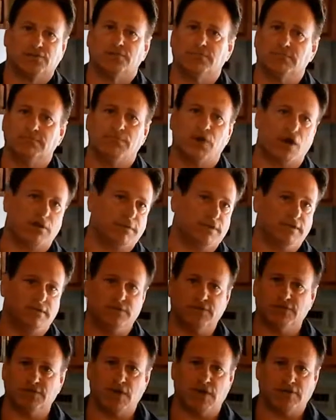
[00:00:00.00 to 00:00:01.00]
some
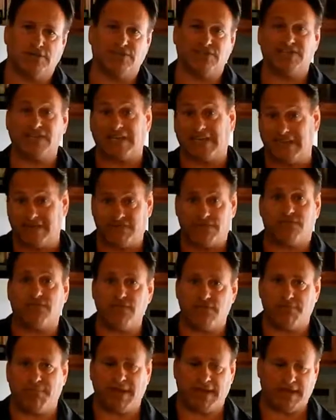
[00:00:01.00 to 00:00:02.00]
barbecue sauce just to give it
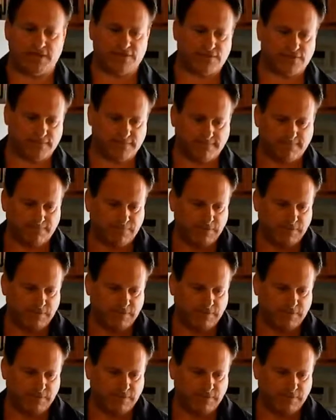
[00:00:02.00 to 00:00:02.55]
for the base.